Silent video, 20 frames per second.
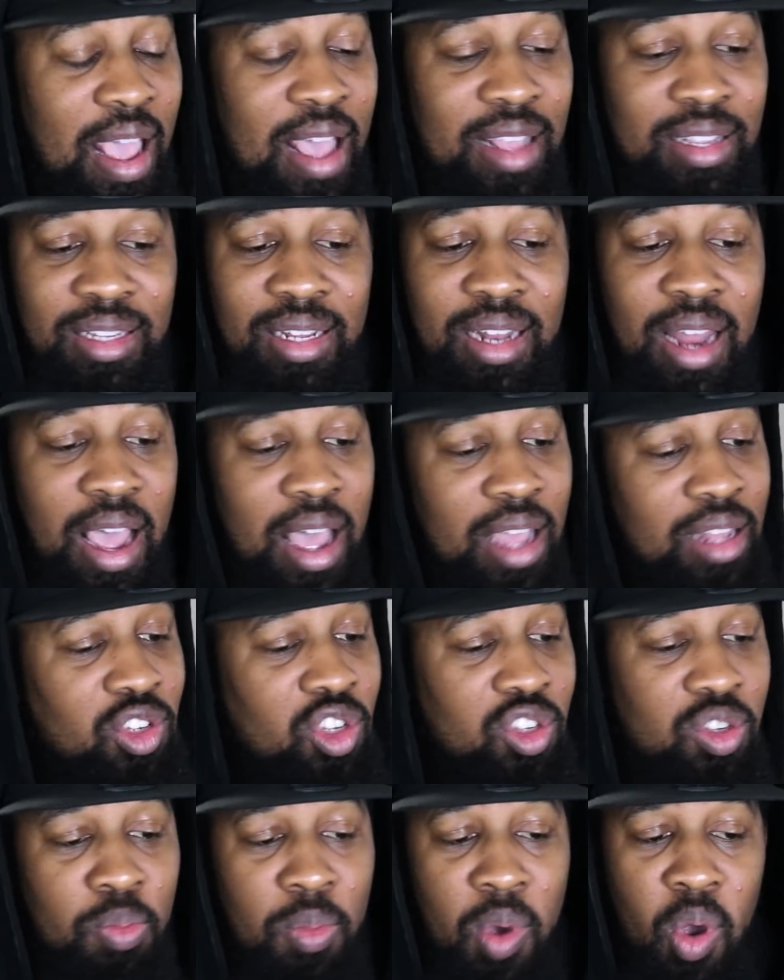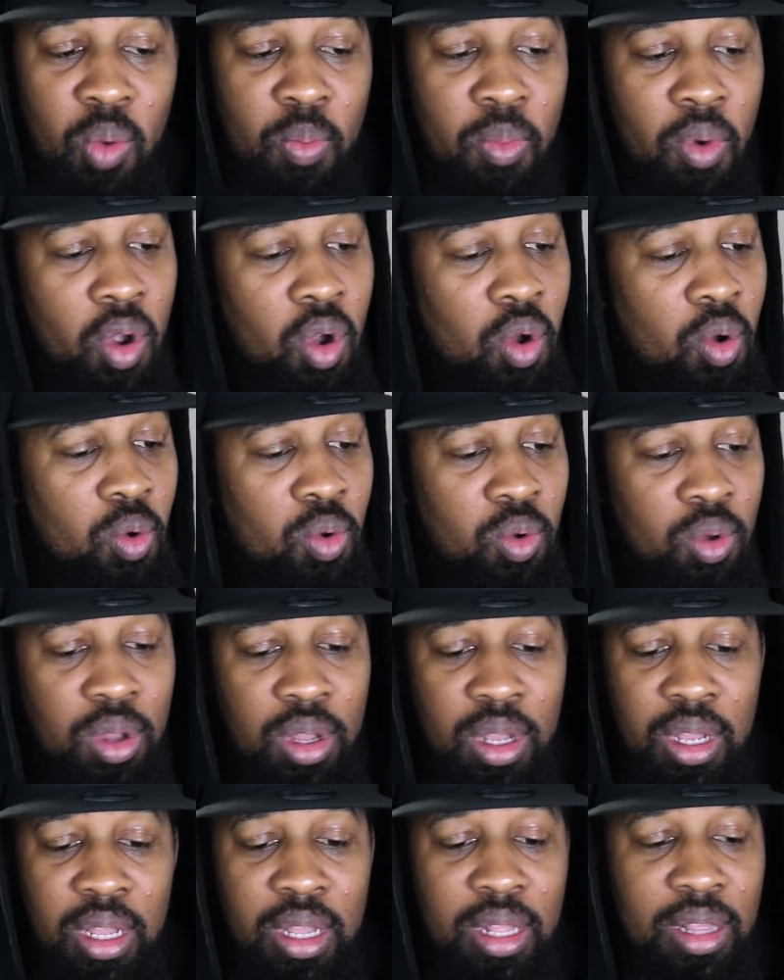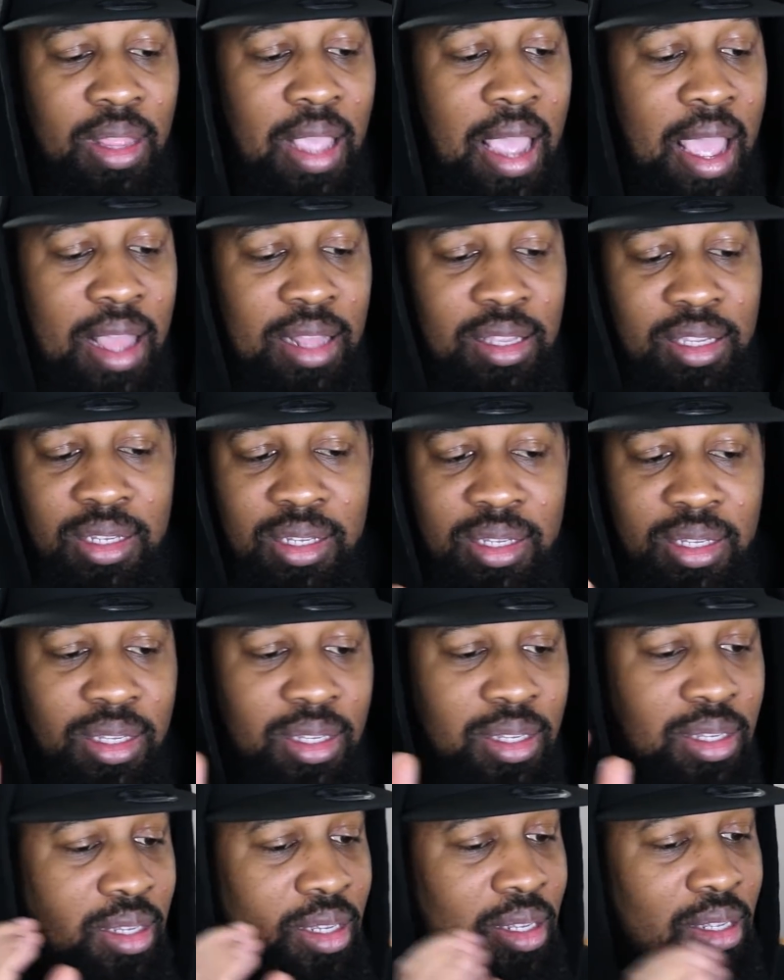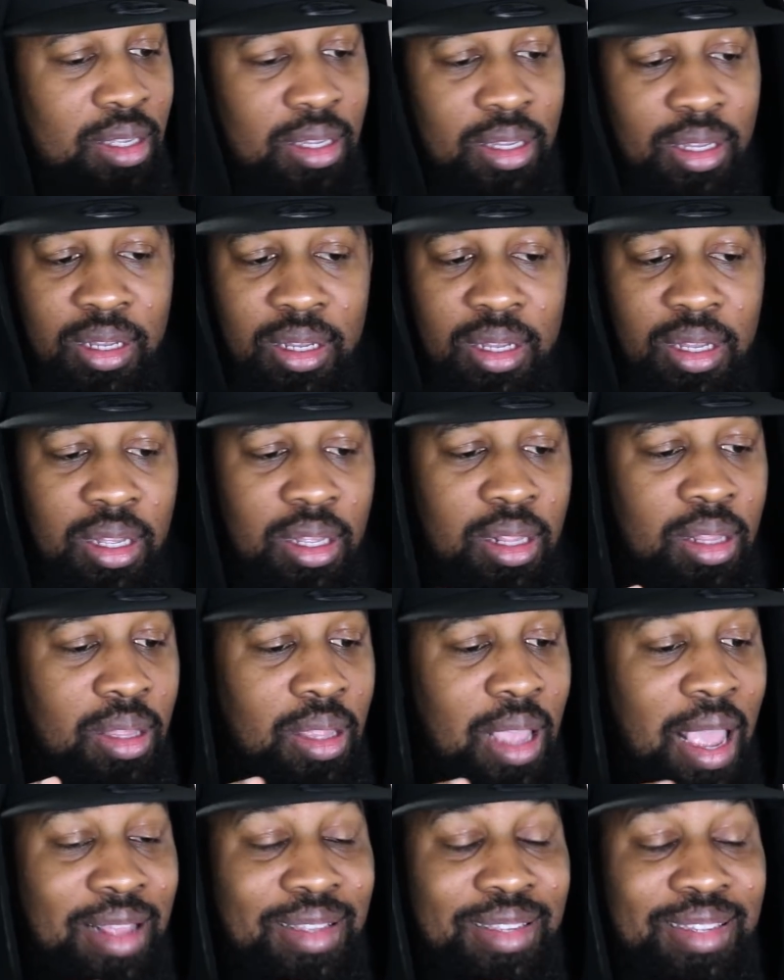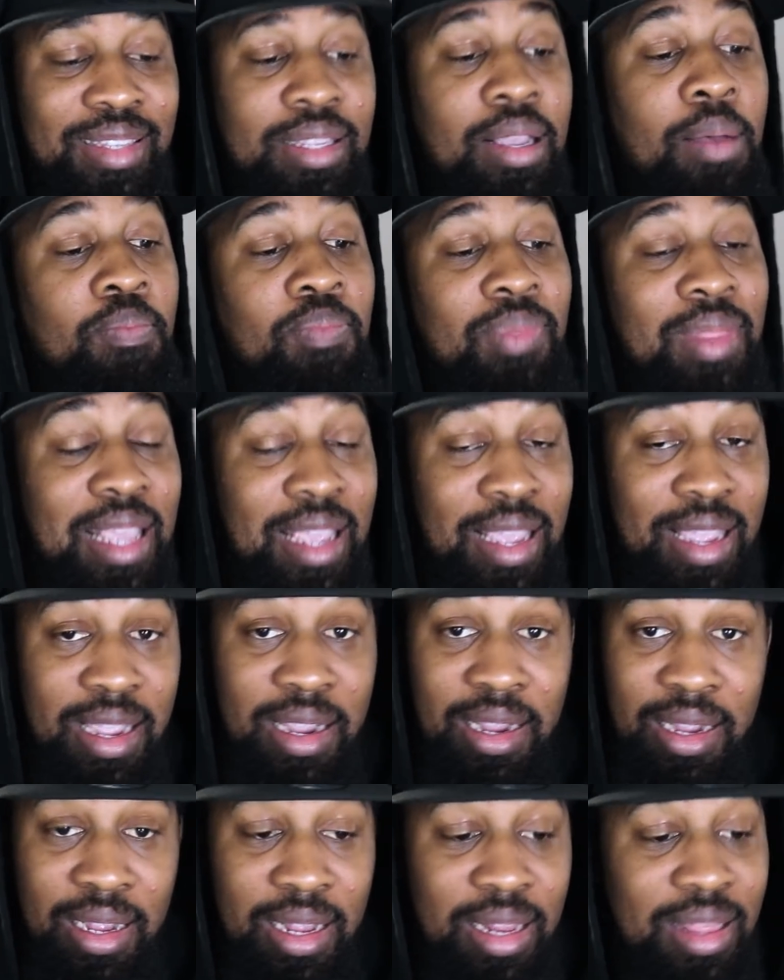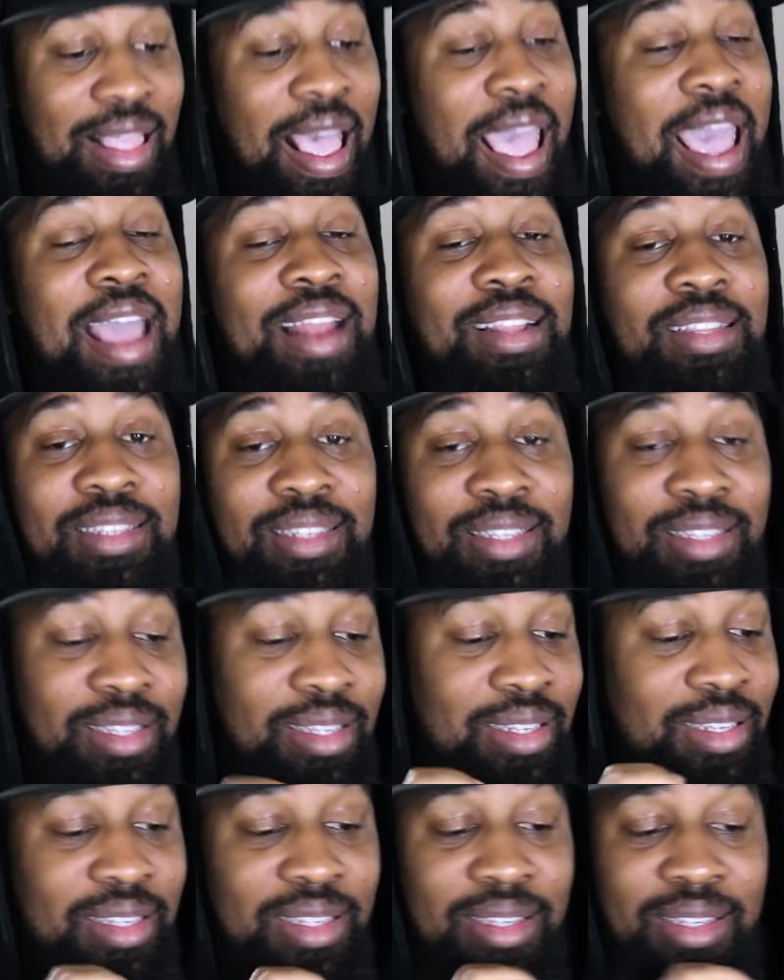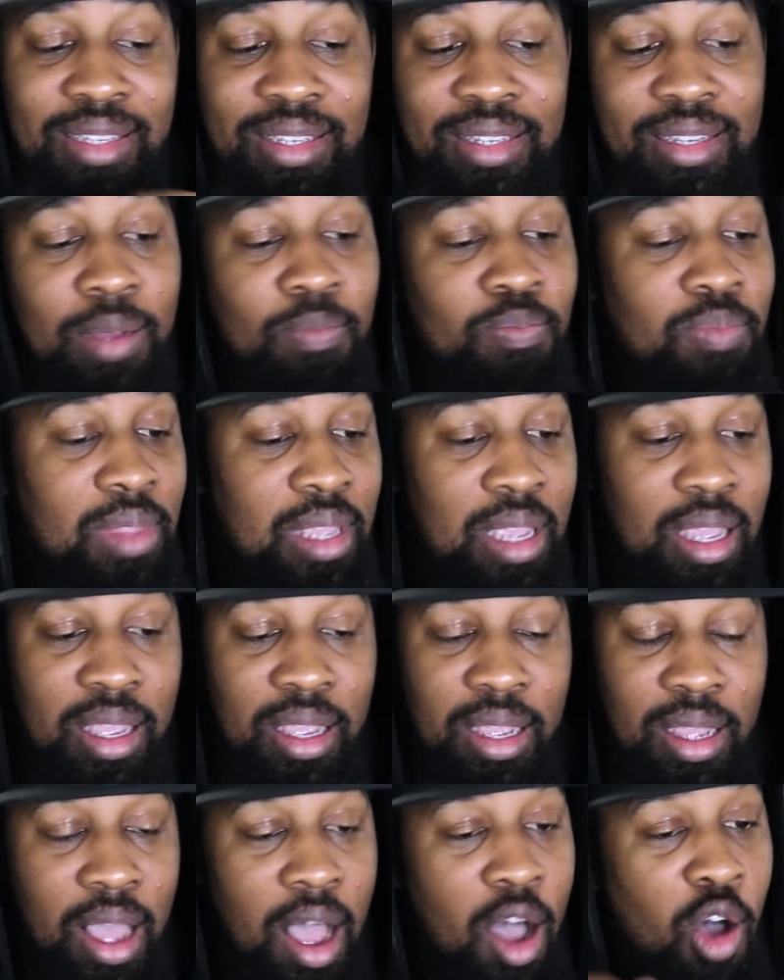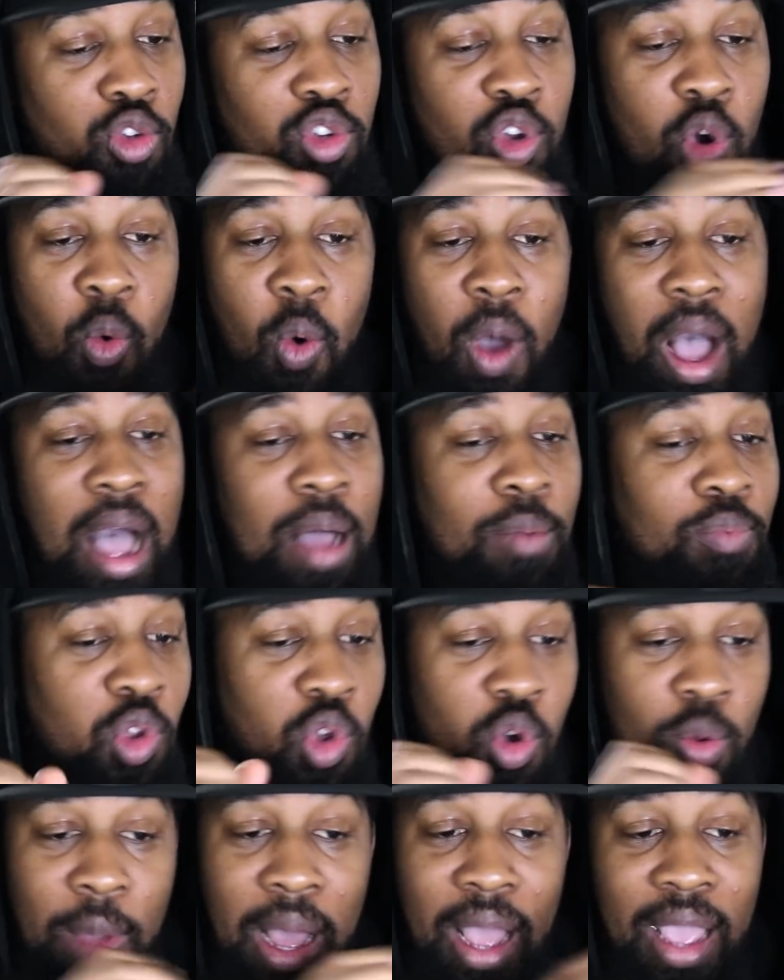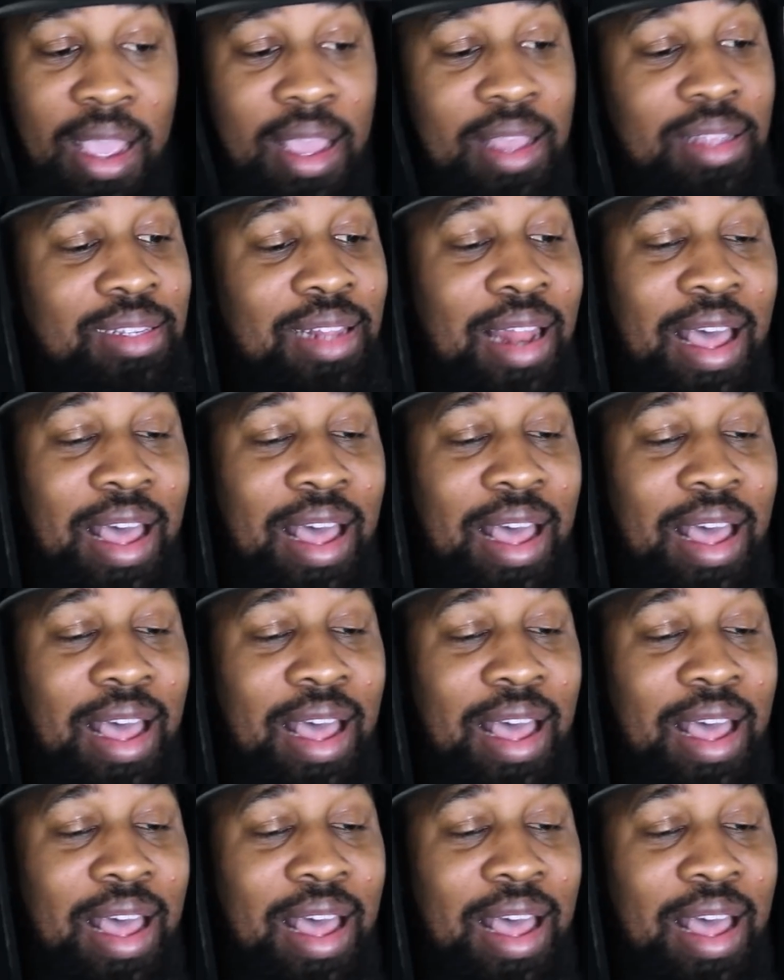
that's not smoke, bro. That's that's something. That's something. I don't know why I'm doing my hands